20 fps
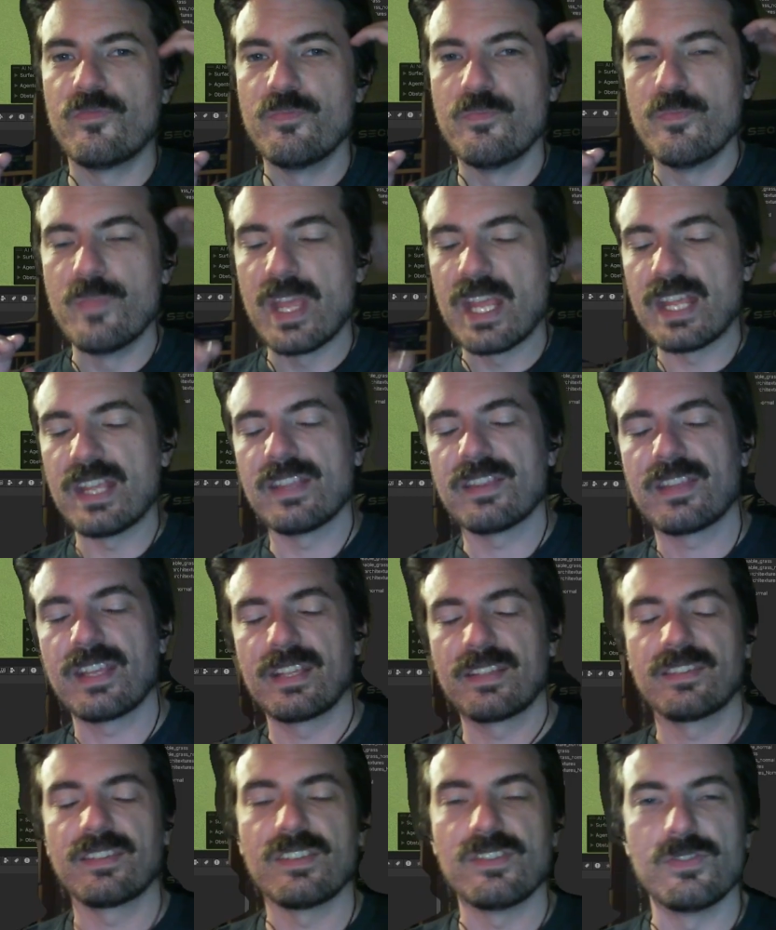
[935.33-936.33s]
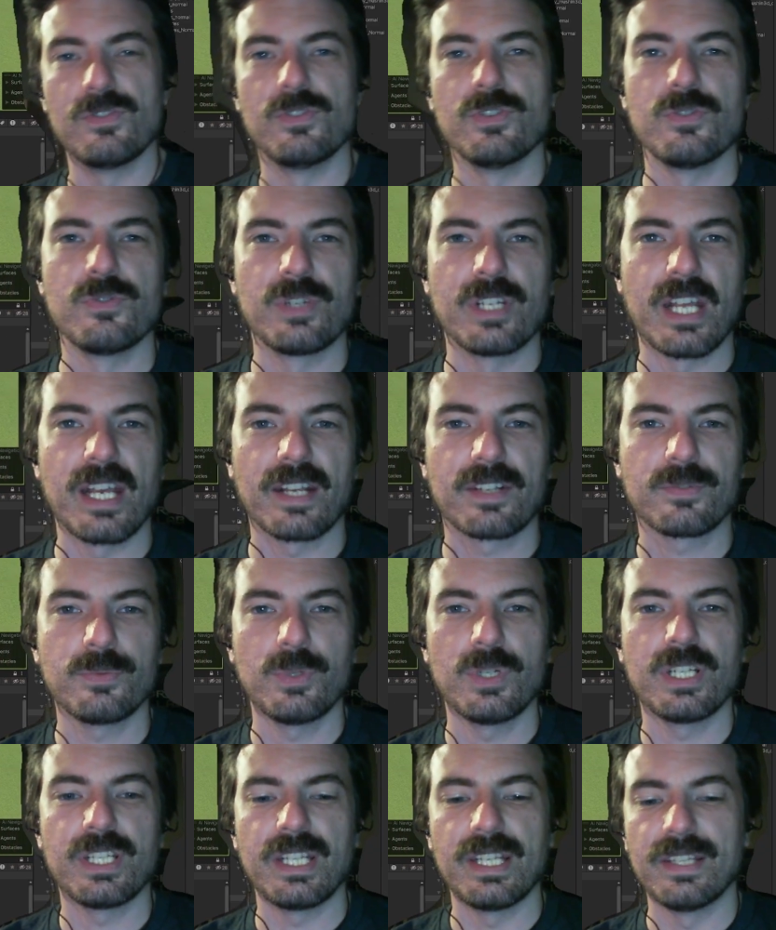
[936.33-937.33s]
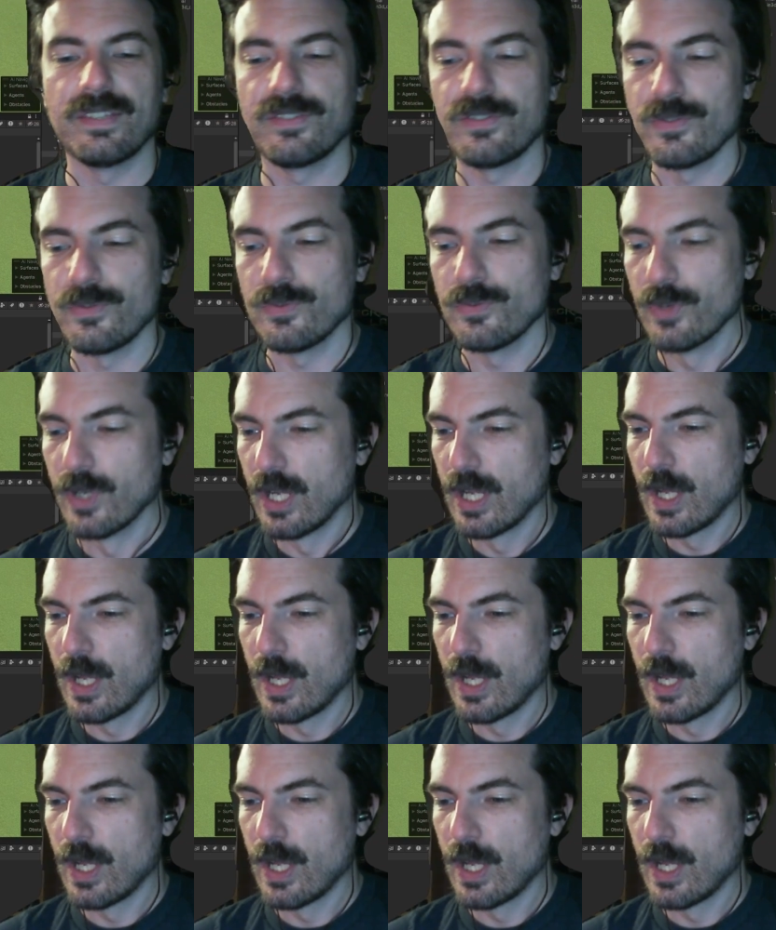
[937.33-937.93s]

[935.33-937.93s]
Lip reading: main things that you do in Act 1 is you